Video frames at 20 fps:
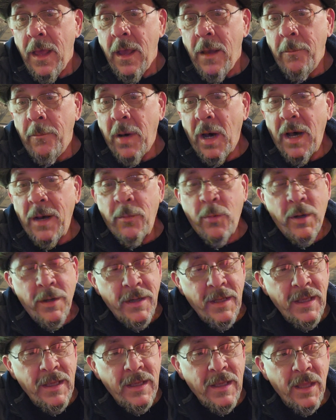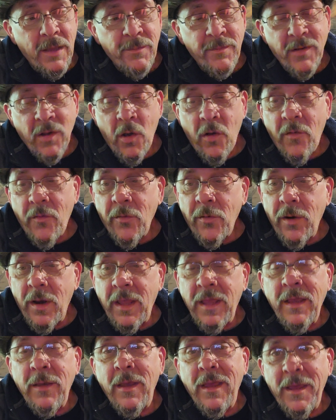But when he comes over,
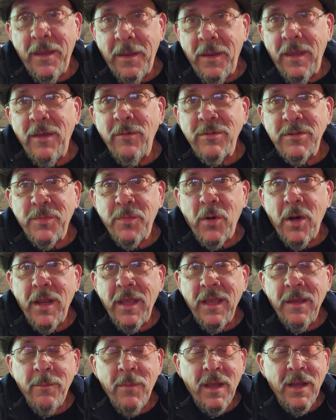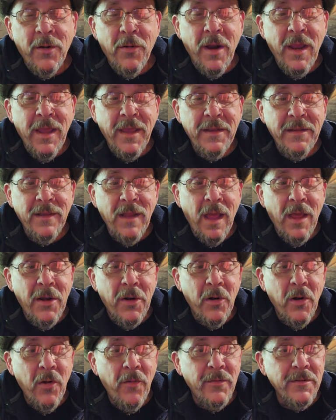he was bringing my
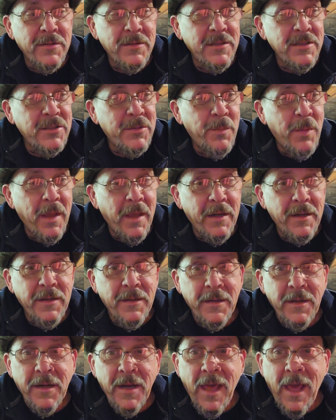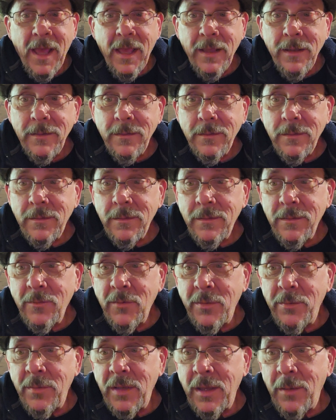granddaughter over. She's spending the night
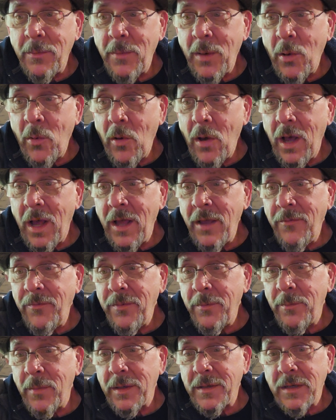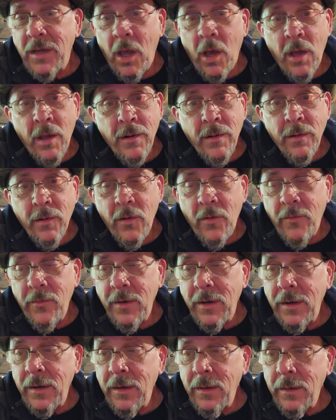with me and my wife and my daughter over
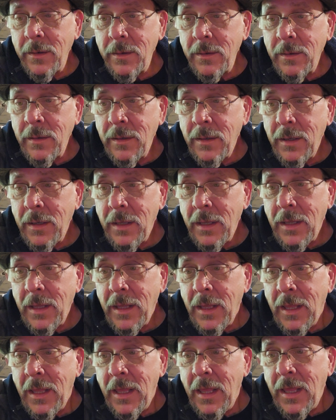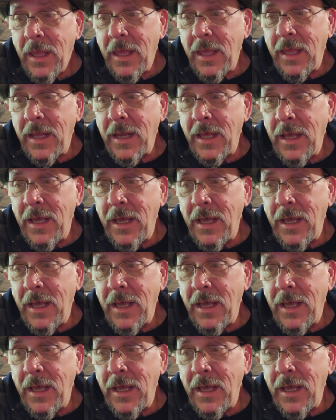here. And